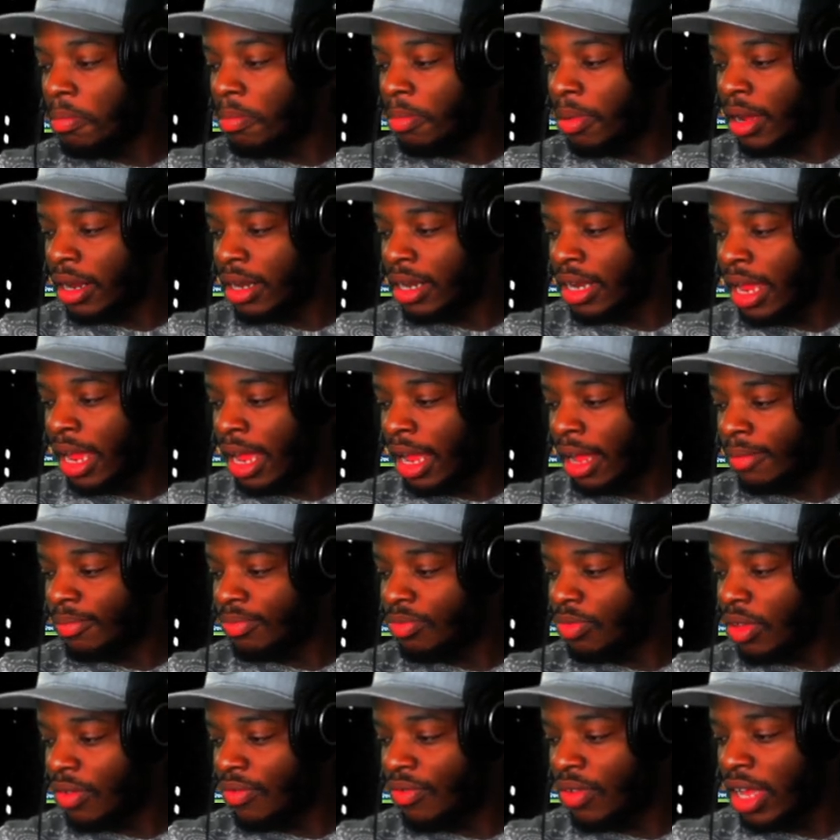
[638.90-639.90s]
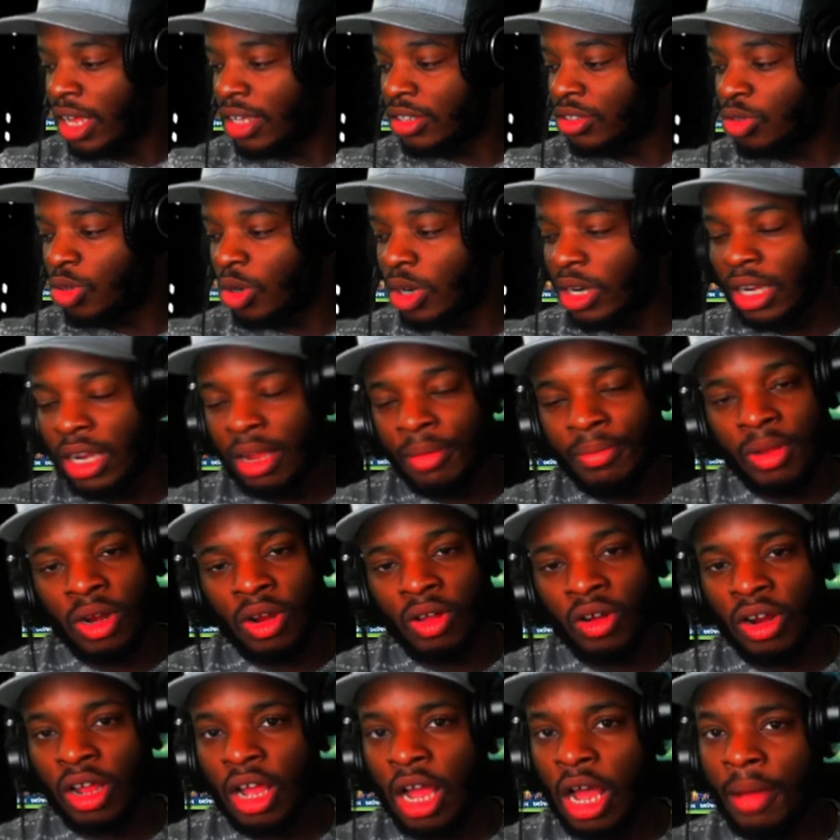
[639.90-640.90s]
But yeah, if you guys enjoyed it, let me
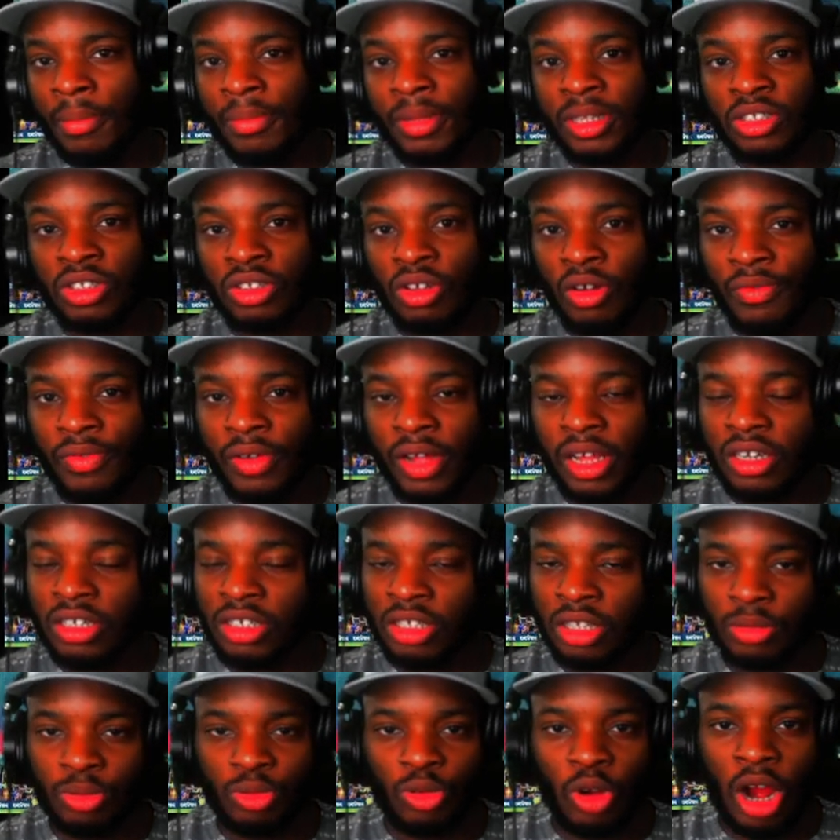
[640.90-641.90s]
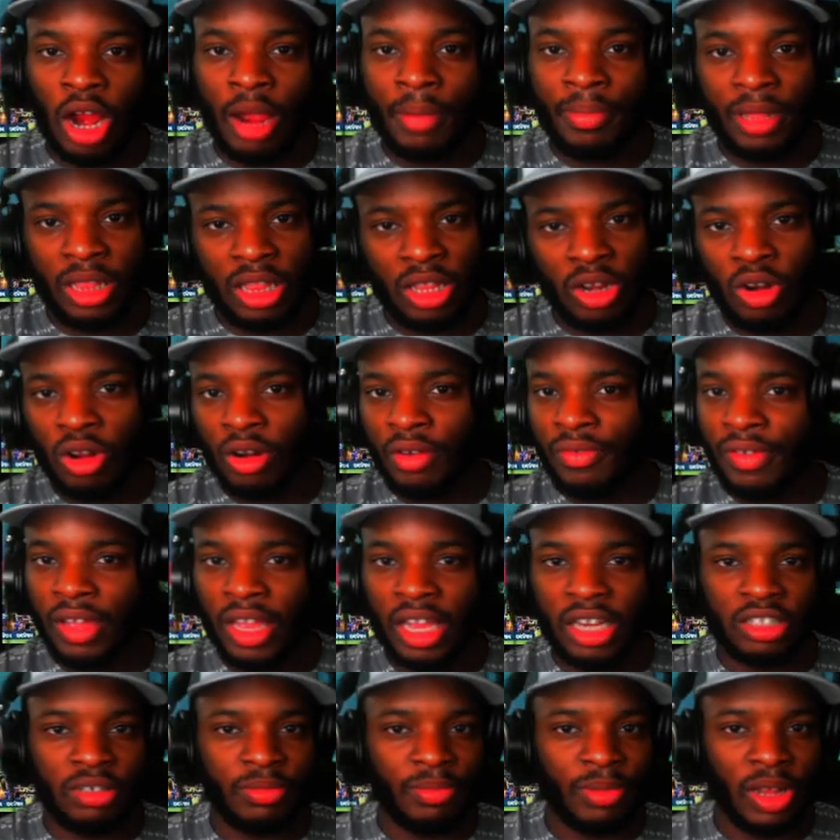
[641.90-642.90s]
know in the comments. Don't forget to subscribe, hit the
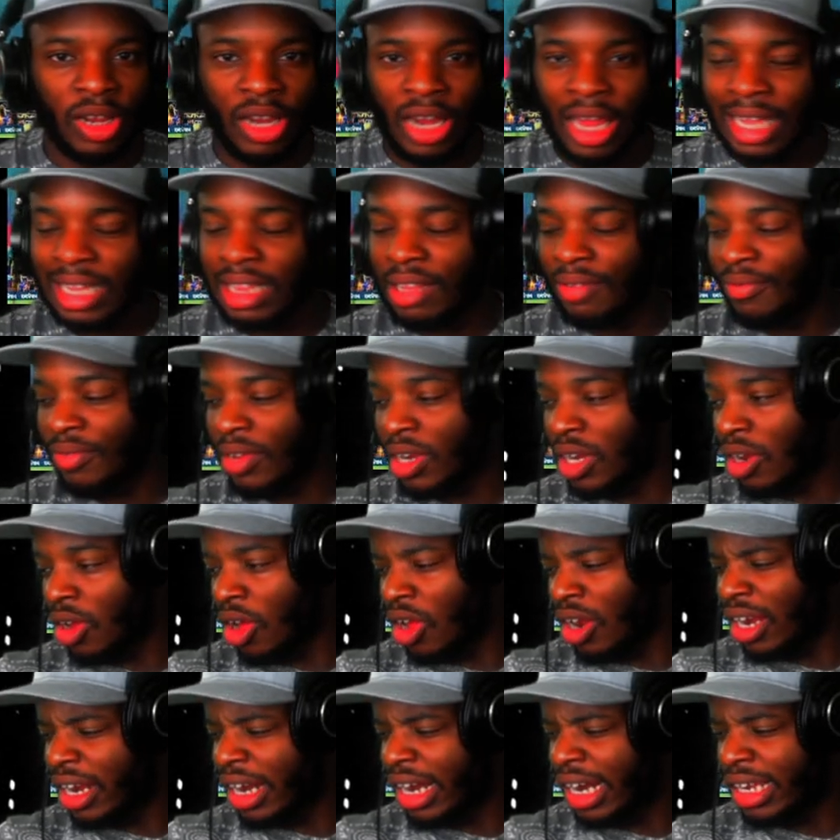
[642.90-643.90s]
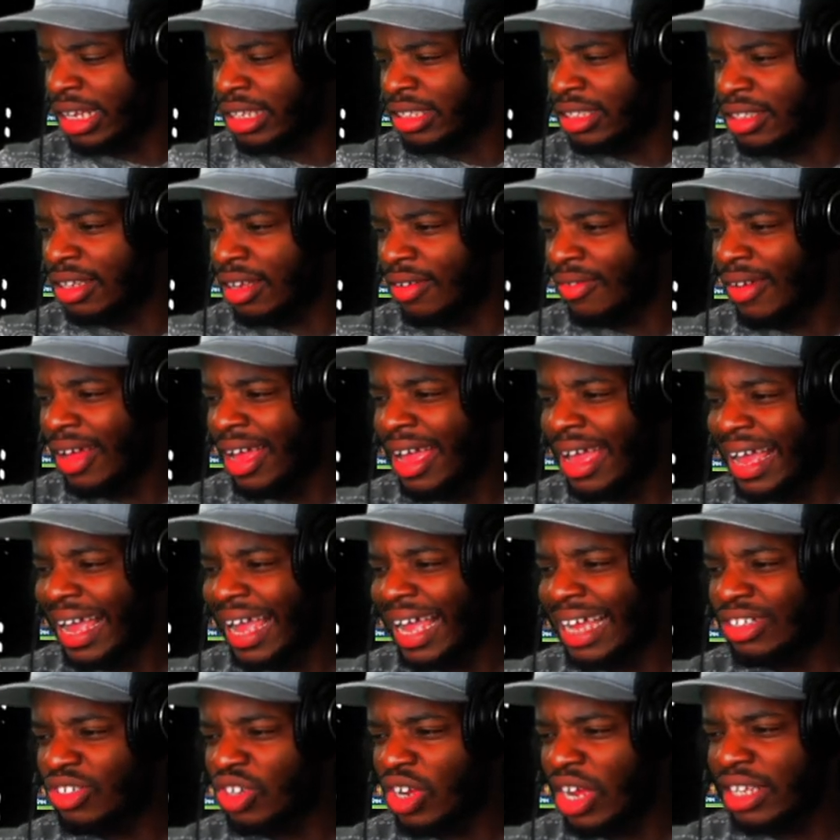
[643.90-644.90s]
notification bell, like the video, all of that good stuff.
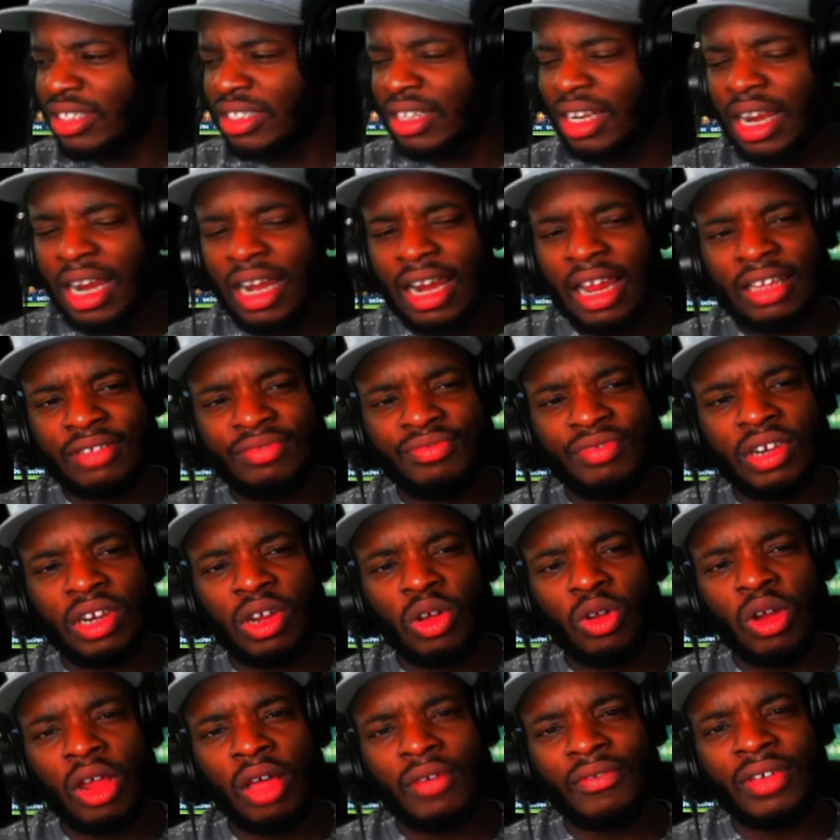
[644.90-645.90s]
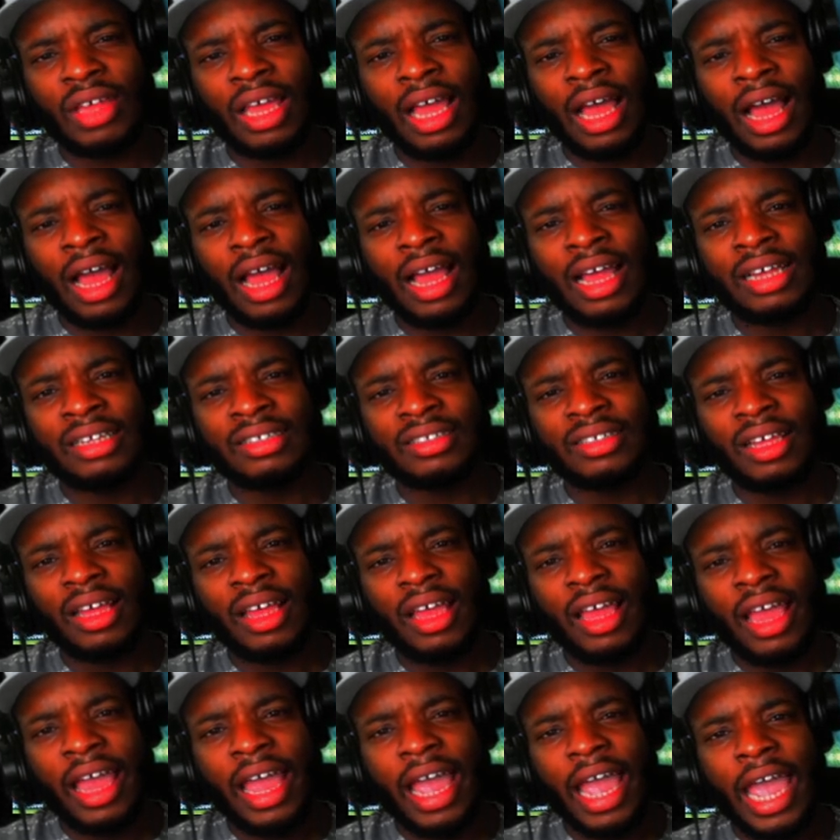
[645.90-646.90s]
Catch you guys in the next video. Love you guys
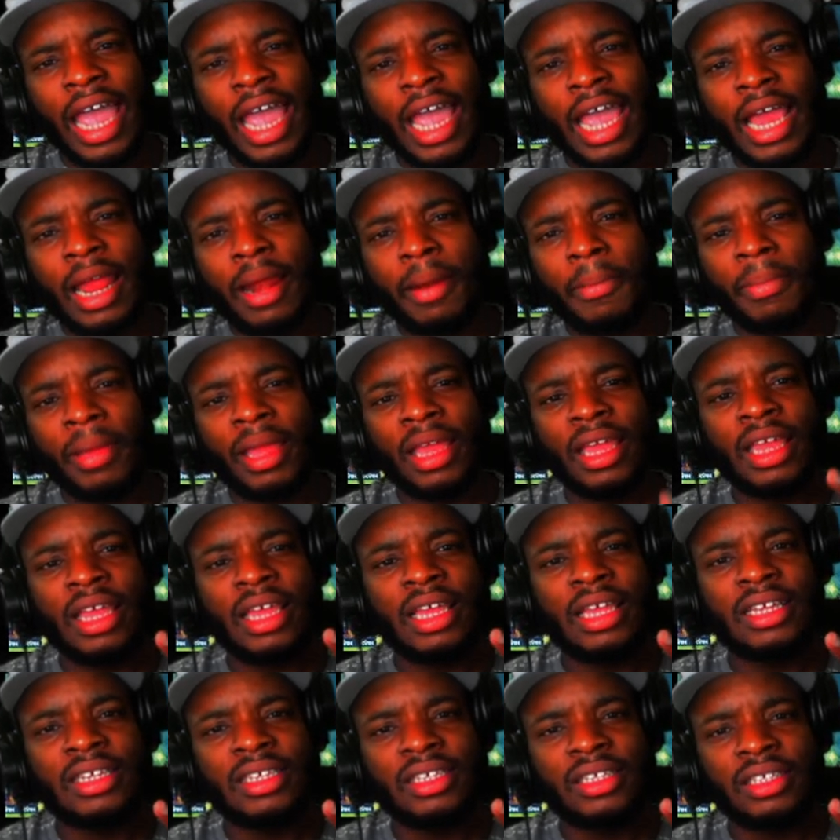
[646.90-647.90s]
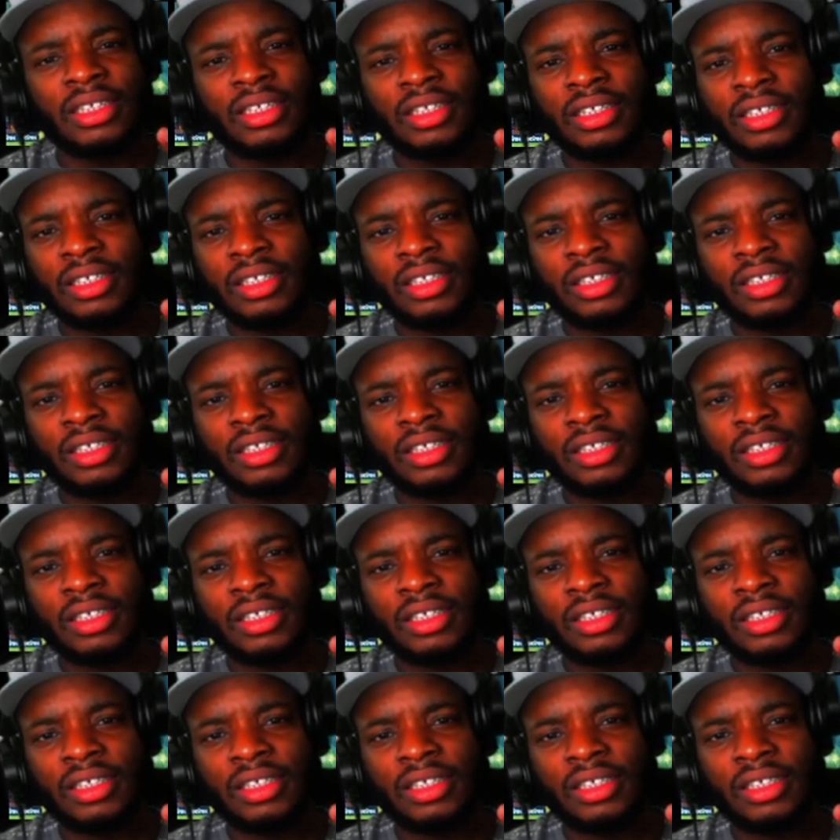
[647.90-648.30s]
and peace.